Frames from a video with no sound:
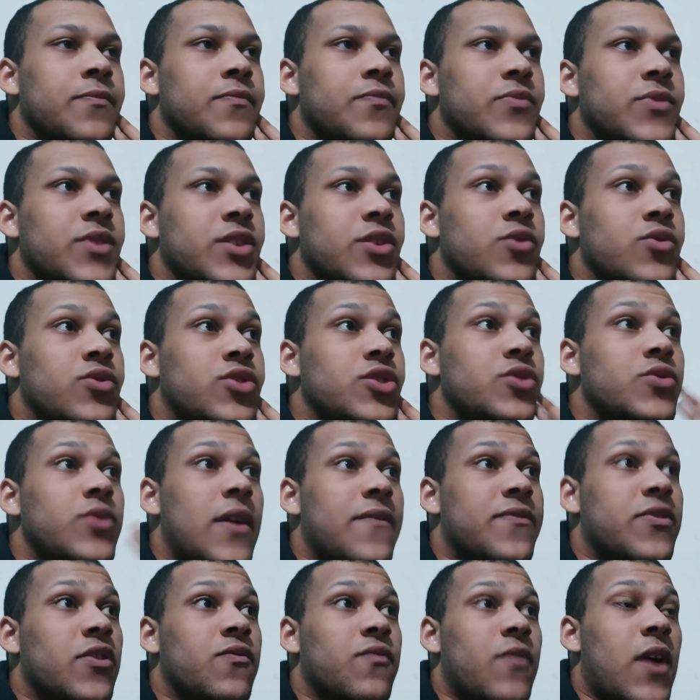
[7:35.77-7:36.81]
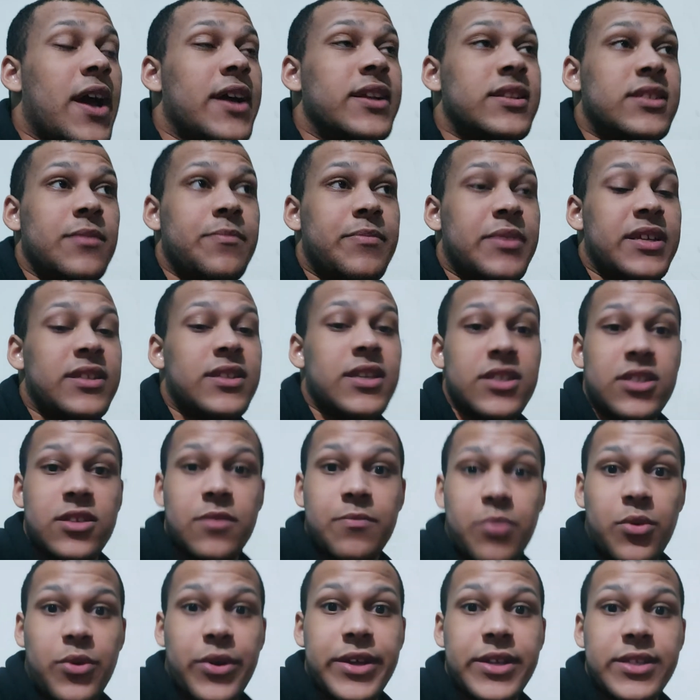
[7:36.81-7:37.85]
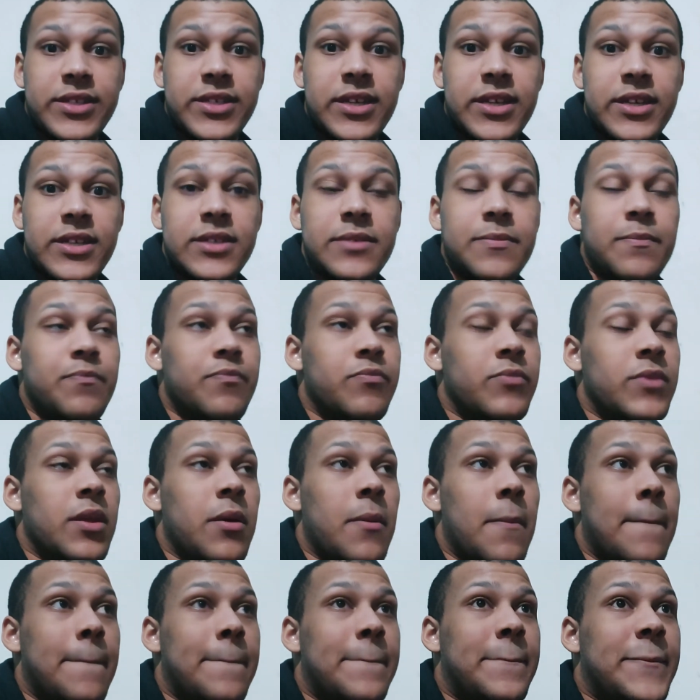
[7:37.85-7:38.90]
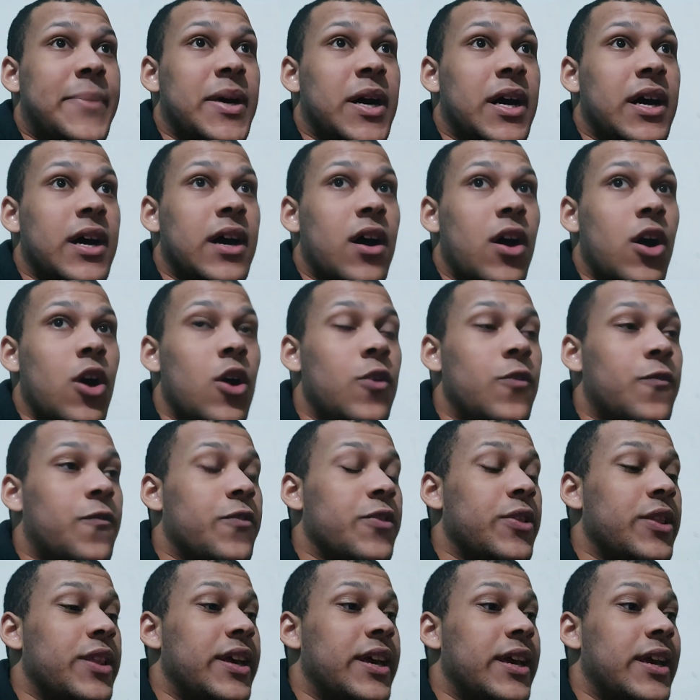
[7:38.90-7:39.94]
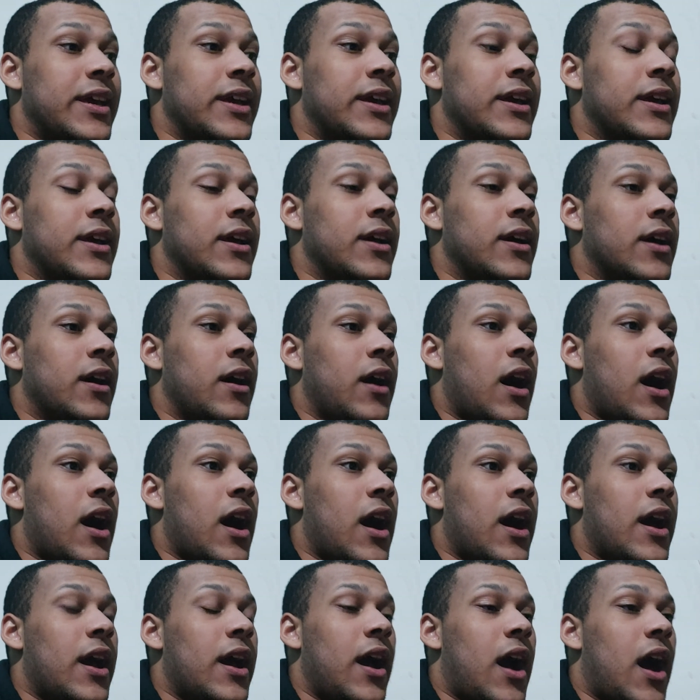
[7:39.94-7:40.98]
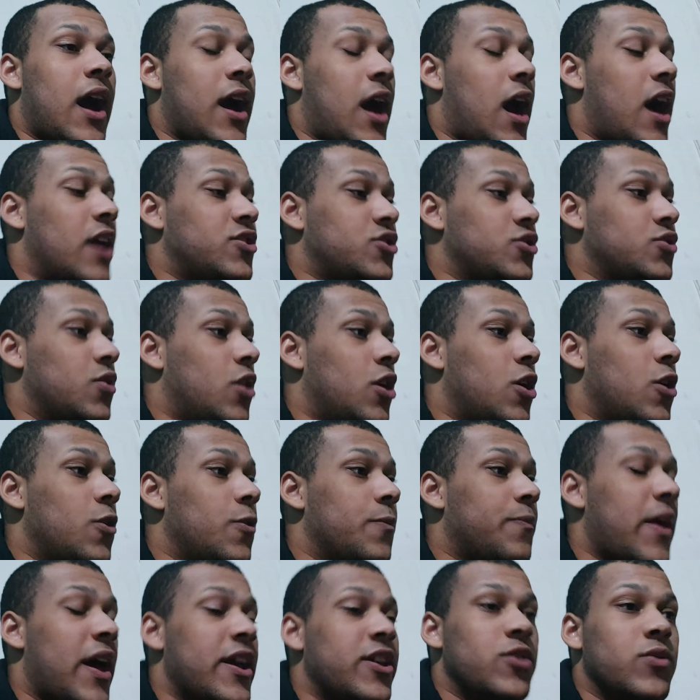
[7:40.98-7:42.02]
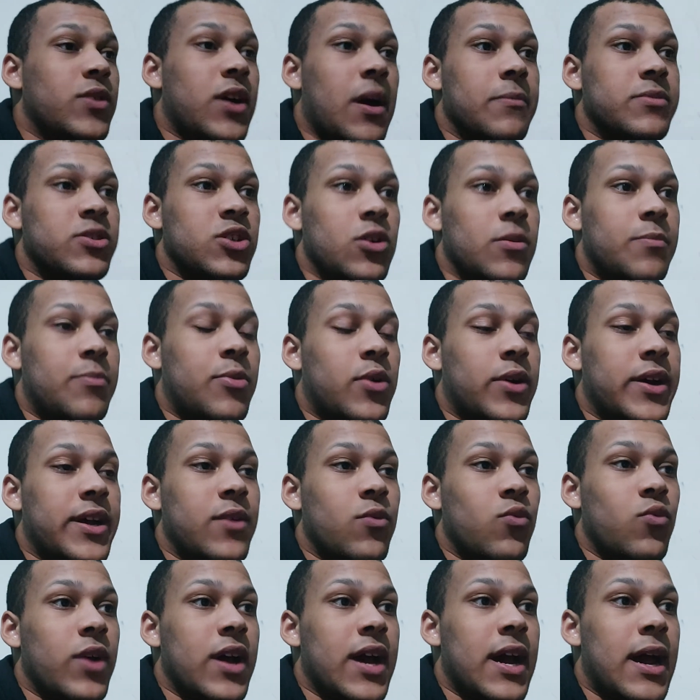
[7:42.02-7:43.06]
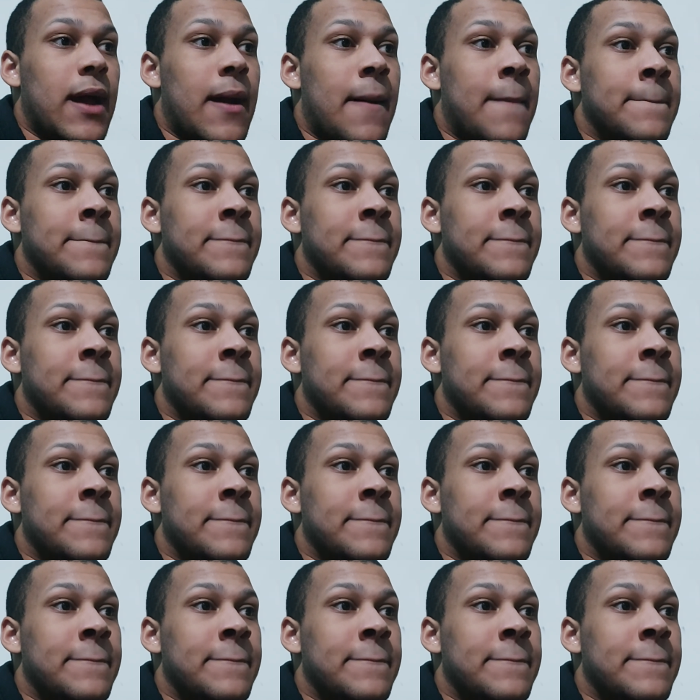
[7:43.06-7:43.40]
you do have the right to be disappointed, but hopefully, I do hope that you come to a point where